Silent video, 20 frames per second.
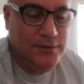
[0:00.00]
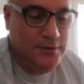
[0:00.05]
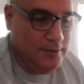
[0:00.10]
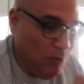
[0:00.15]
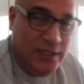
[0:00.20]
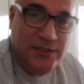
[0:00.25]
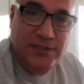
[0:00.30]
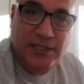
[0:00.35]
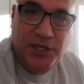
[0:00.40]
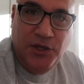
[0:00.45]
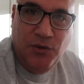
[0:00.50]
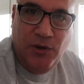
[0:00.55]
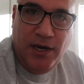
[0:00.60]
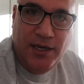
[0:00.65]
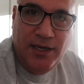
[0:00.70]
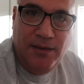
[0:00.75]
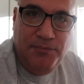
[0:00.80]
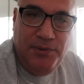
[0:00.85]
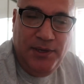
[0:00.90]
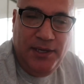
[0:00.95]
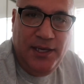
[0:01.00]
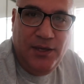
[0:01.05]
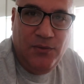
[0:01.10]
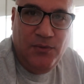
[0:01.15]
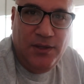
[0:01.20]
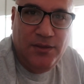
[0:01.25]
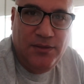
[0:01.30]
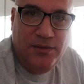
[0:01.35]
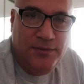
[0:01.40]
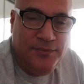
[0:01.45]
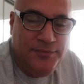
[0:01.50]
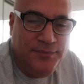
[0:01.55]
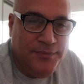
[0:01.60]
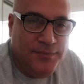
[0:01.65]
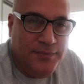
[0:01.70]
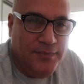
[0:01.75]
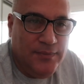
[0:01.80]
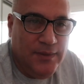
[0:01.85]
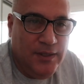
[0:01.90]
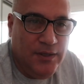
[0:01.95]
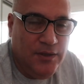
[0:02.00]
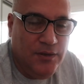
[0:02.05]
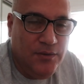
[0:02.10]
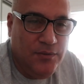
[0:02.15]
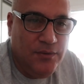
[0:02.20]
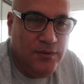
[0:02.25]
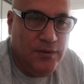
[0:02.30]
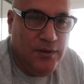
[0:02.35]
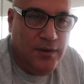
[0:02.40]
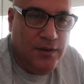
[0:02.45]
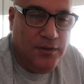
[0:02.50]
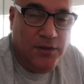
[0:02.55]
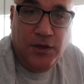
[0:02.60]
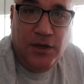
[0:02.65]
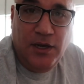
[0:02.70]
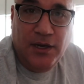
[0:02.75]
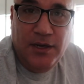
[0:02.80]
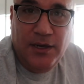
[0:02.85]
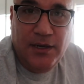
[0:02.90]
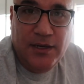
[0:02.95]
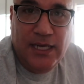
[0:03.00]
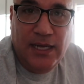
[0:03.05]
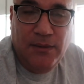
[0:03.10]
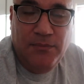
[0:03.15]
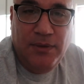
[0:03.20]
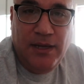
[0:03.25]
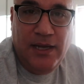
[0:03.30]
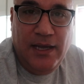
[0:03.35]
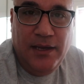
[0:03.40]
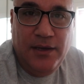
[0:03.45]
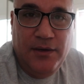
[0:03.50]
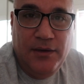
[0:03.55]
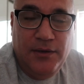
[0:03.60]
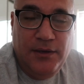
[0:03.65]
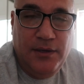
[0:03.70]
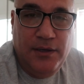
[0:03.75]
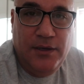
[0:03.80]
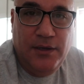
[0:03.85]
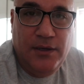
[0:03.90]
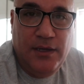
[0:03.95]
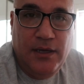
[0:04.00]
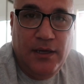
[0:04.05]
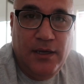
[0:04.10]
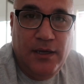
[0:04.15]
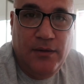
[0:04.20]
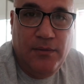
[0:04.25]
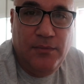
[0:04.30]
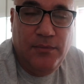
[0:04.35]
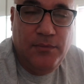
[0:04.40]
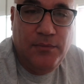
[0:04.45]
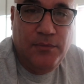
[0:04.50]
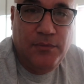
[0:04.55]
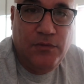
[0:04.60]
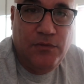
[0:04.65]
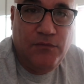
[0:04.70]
Ones that you are competing with, they're not going to come by and